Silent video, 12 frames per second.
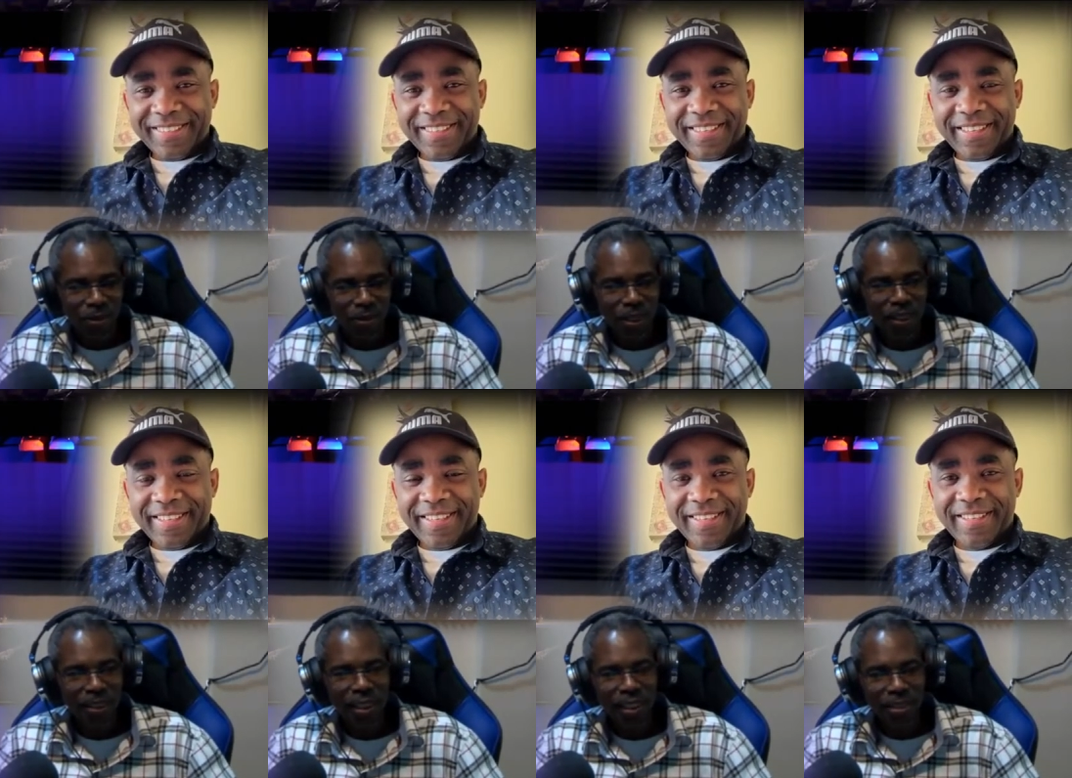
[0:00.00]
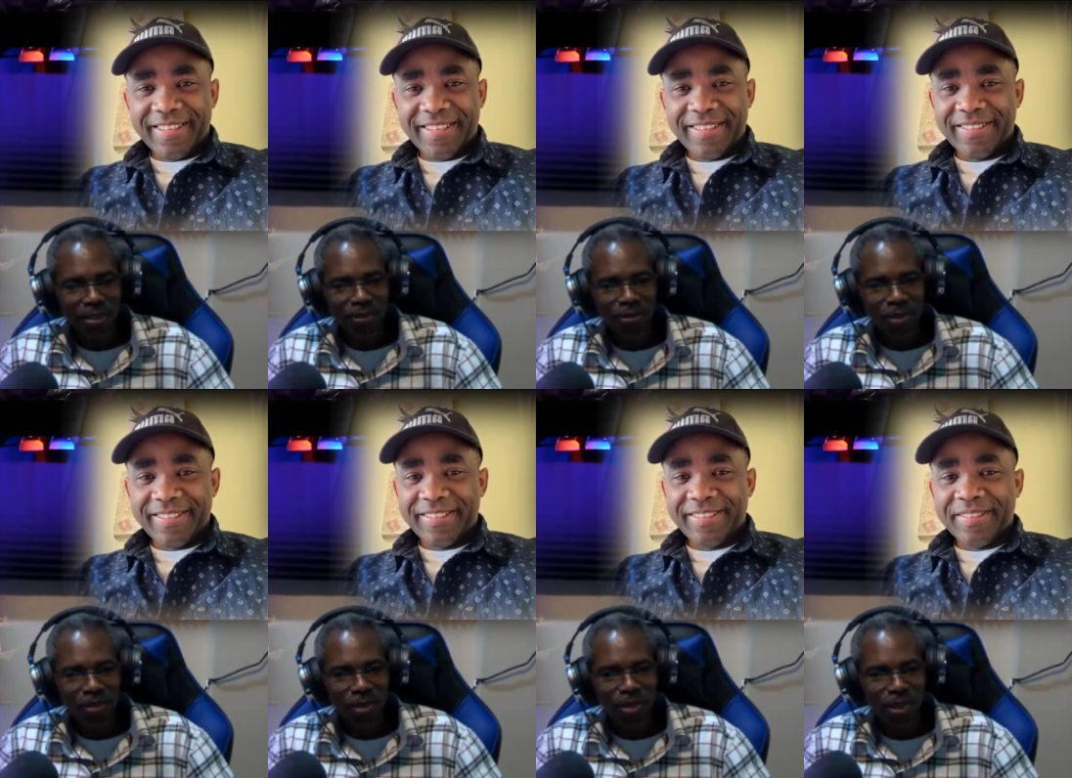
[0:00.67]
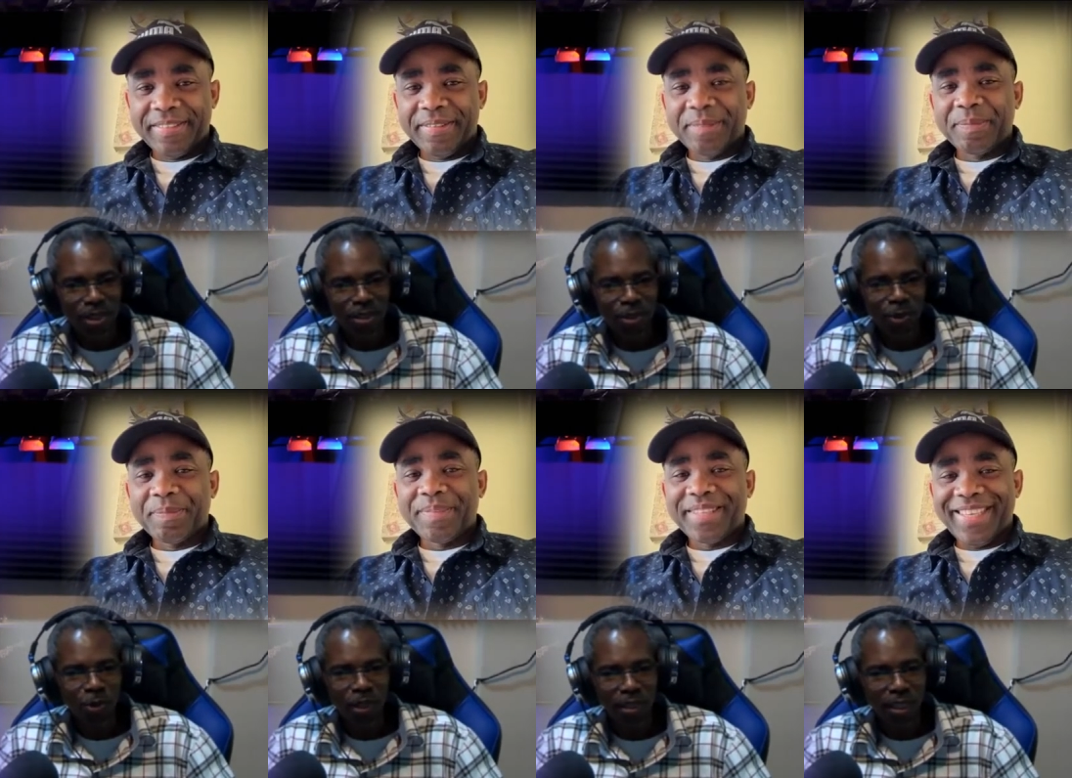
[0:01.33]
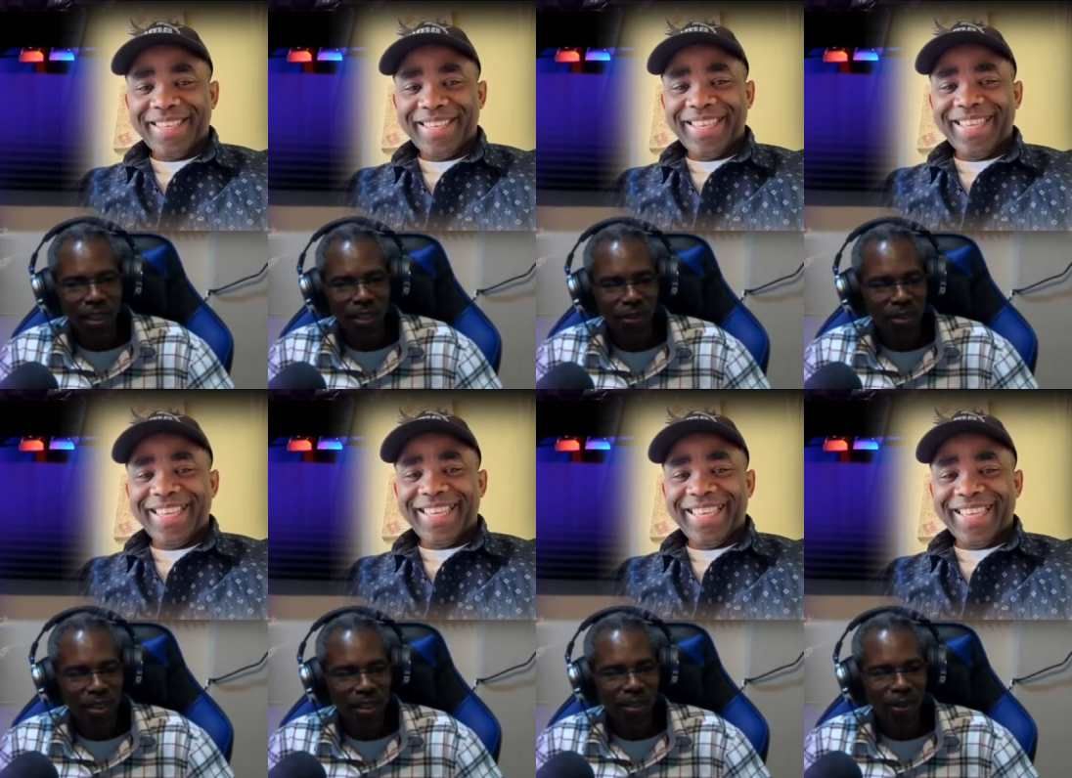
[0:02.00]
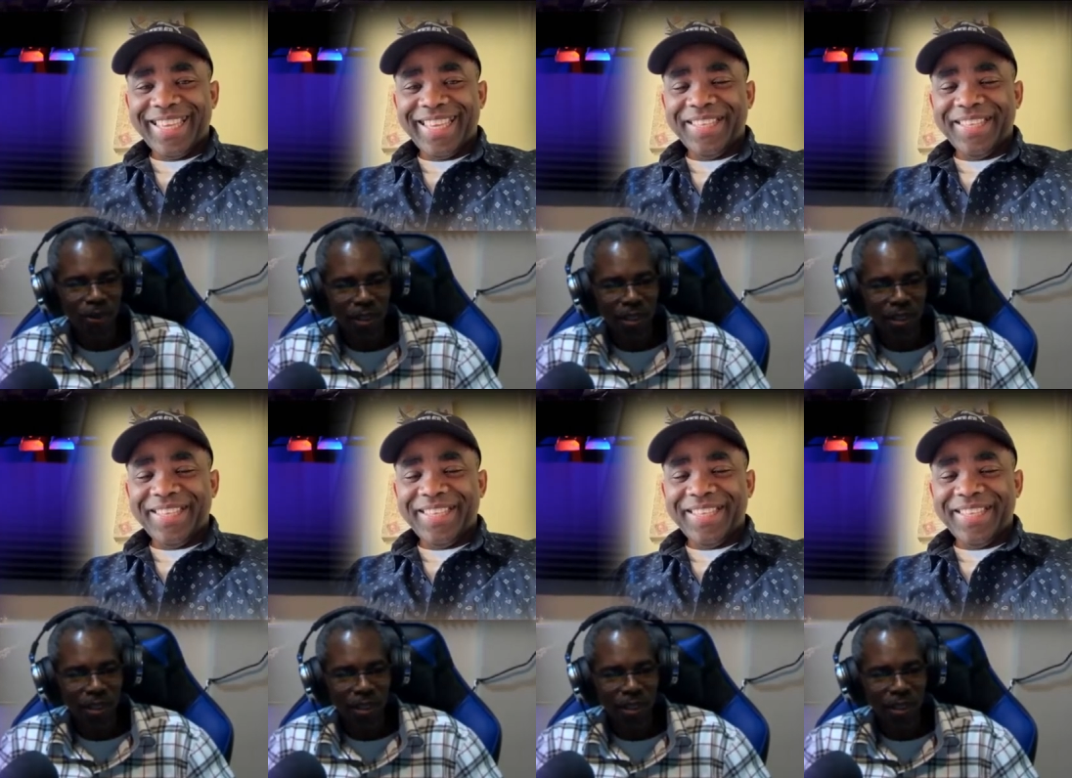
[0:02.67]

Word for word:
Speaker 1: was a negative for me. So as soon as I could get out of